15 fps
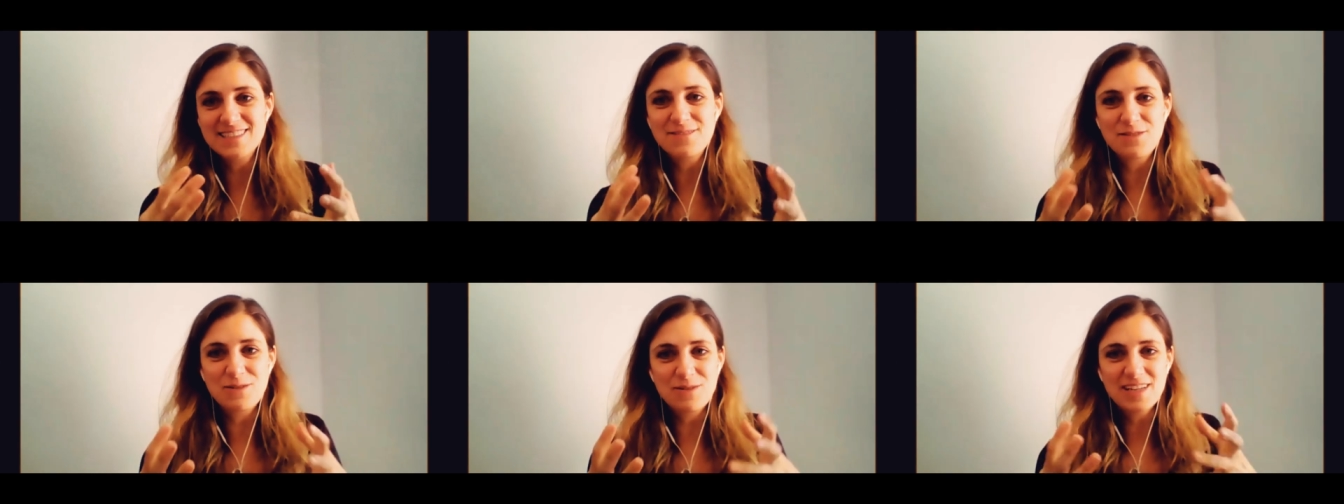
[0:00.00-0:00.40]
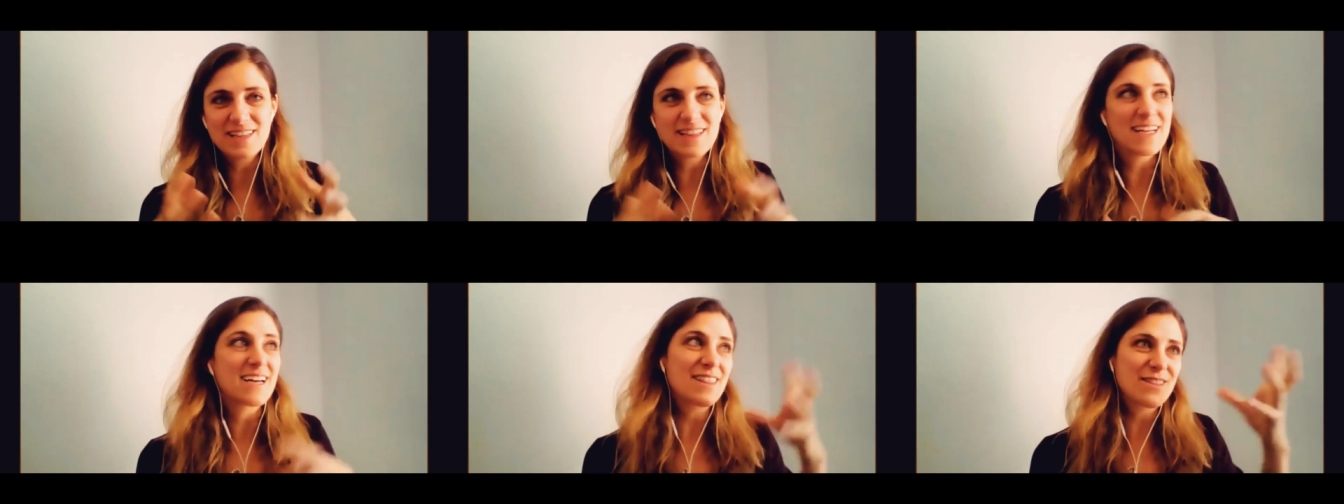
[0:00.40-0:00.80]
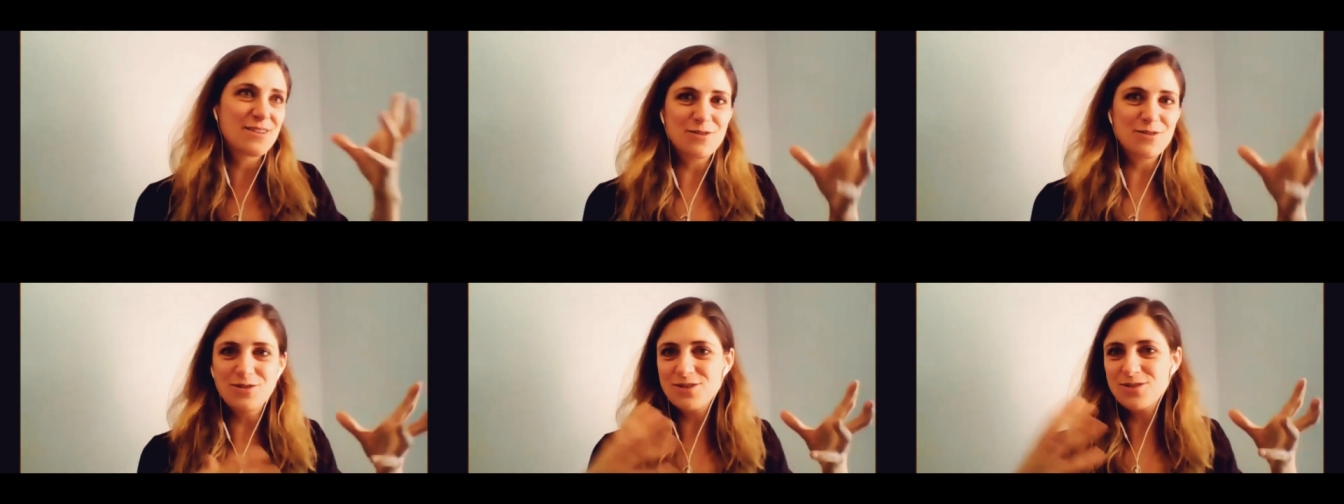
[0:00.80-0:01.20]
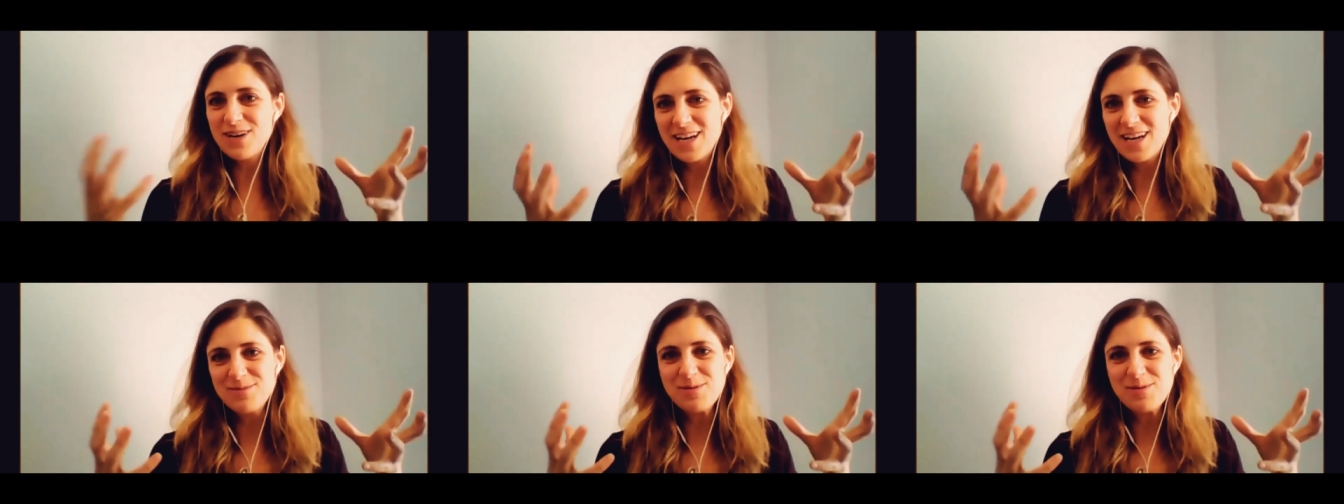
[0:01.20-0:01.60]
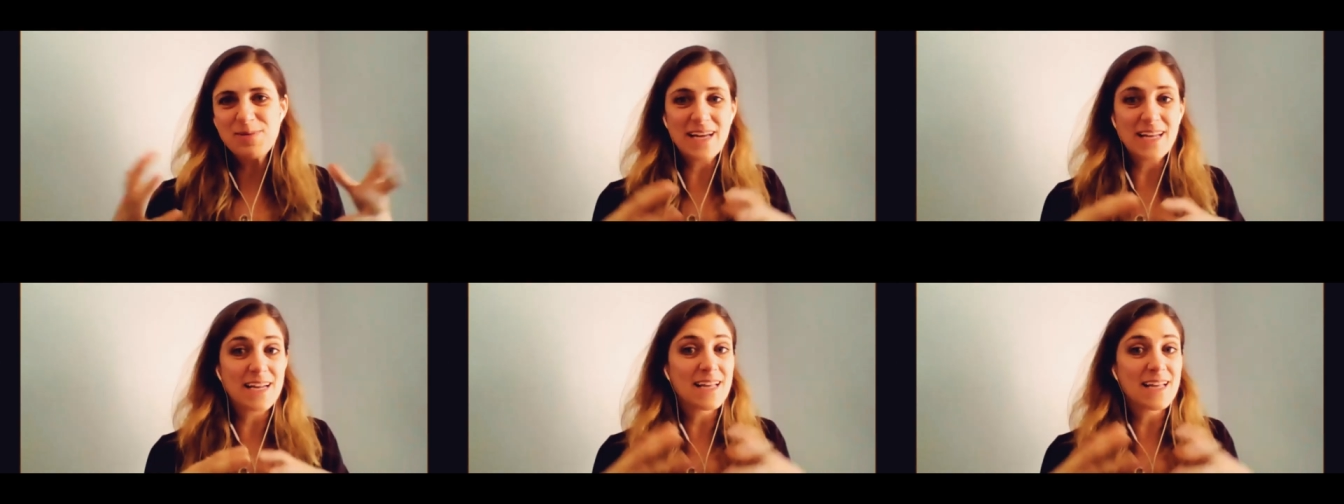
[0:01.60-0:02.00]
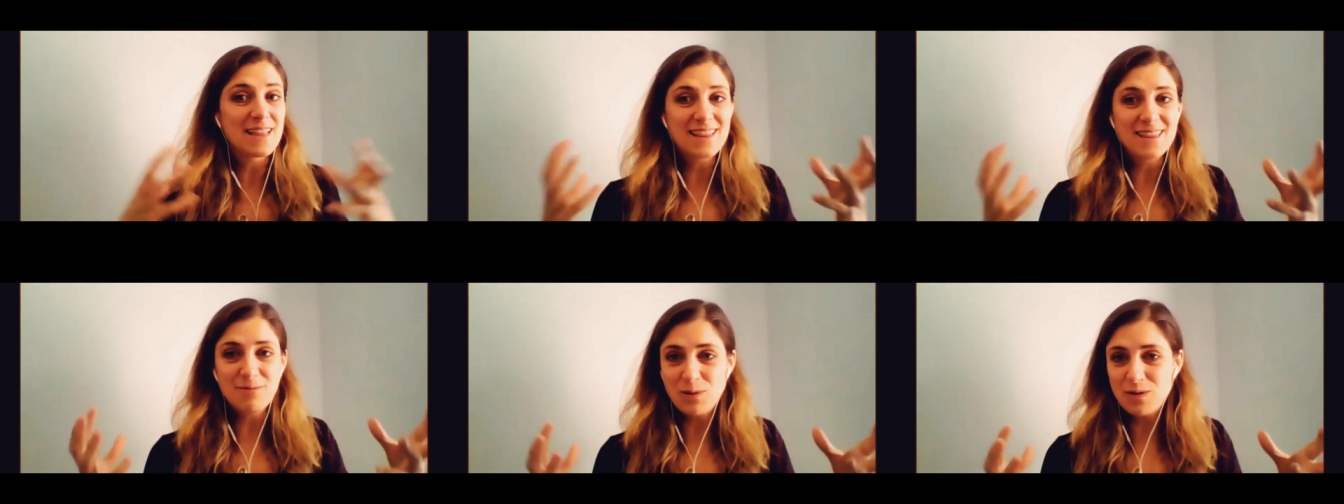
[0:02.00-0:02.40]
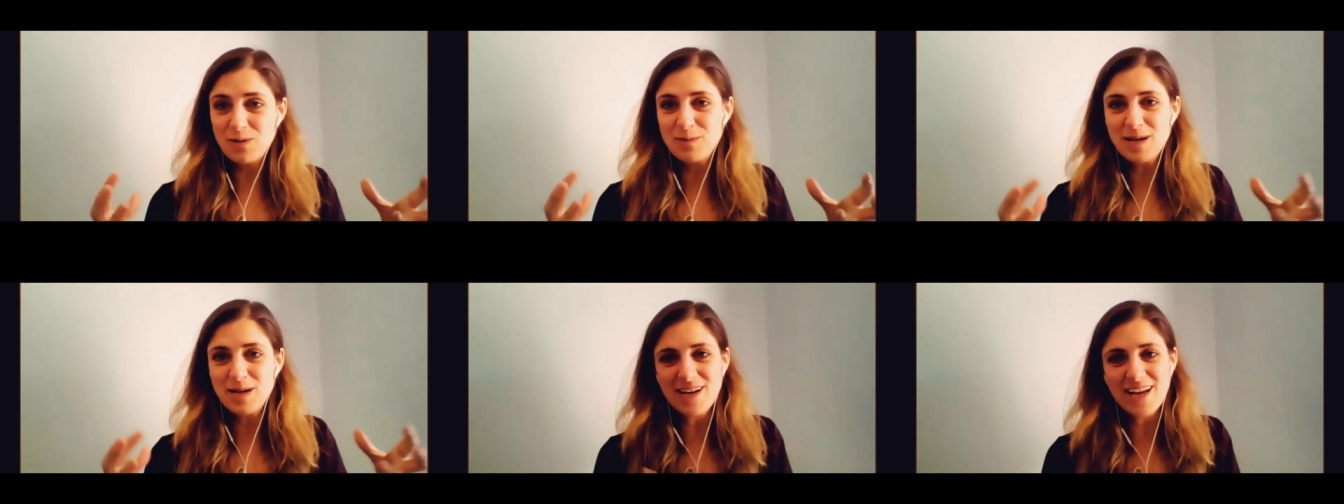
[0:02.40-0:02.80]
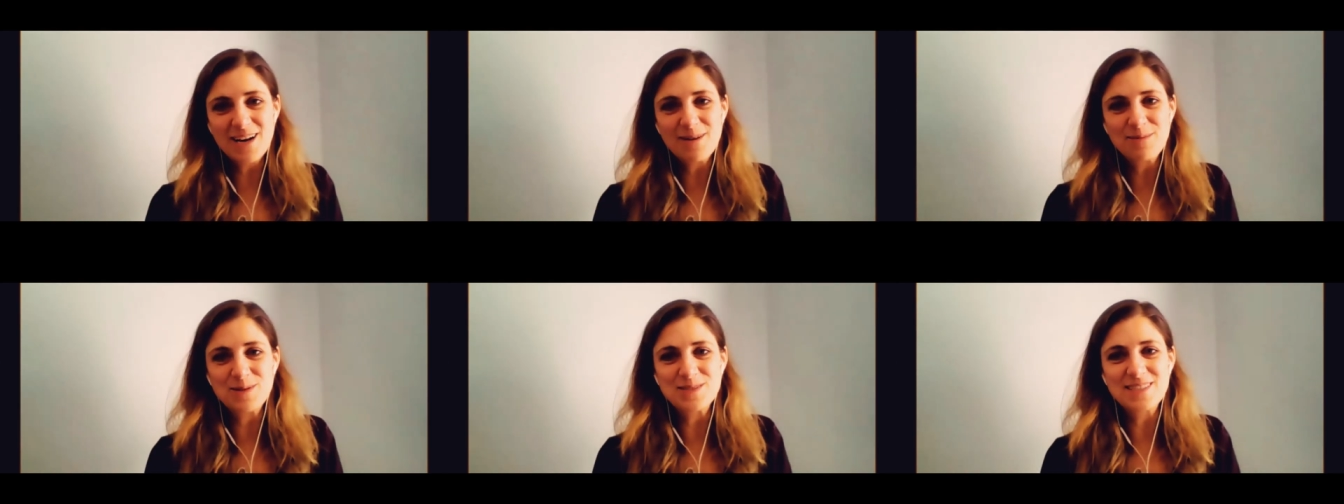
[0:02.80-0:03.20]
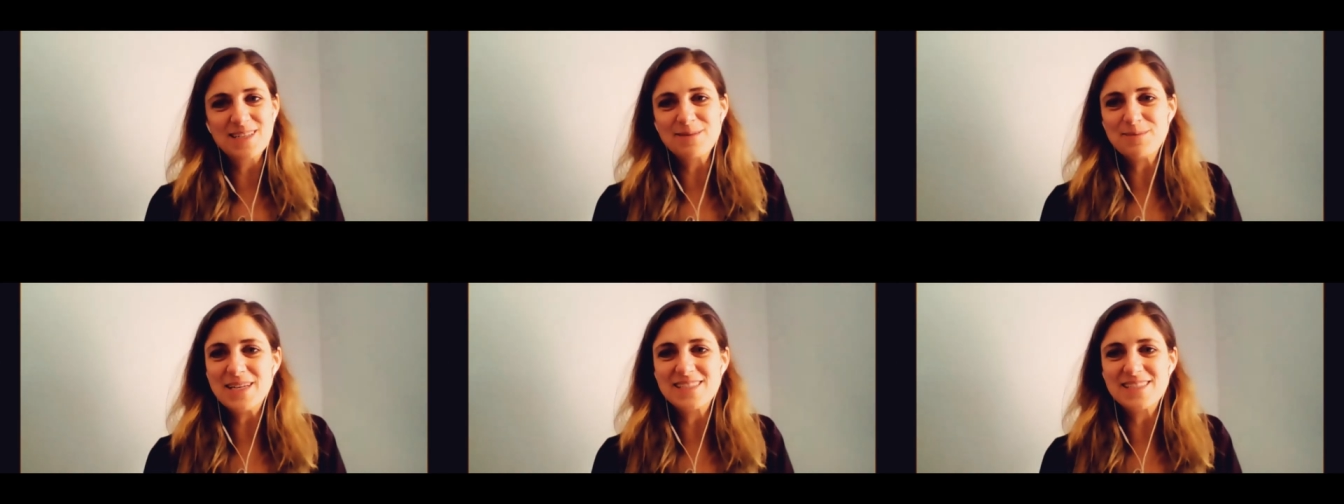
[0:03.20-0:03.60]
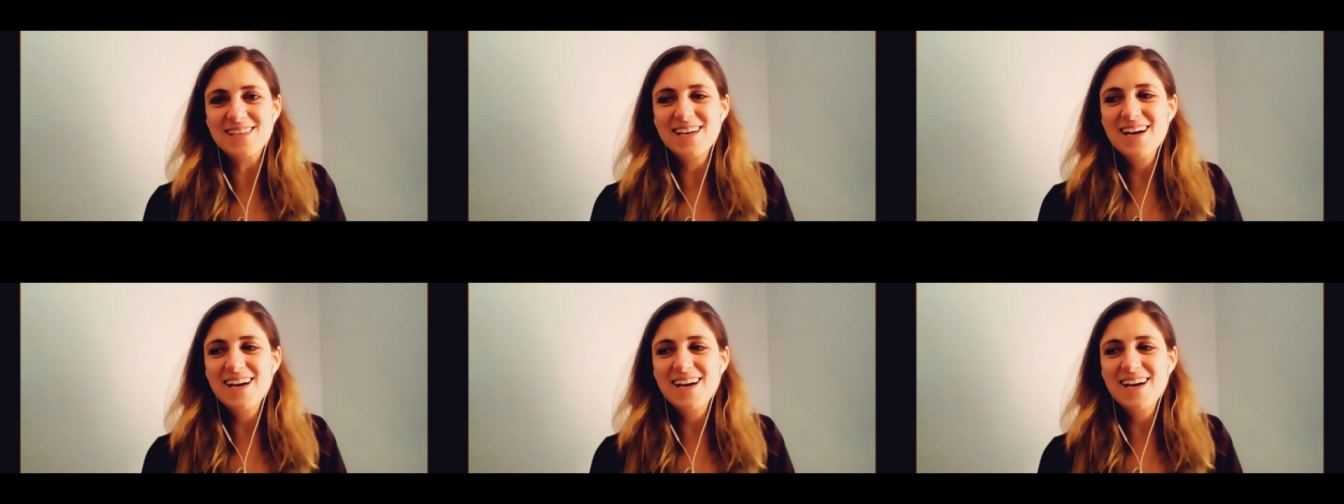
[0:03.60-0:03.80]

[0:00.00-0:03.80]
if you think like The Dodo, Animal Planet, both about animals and pets.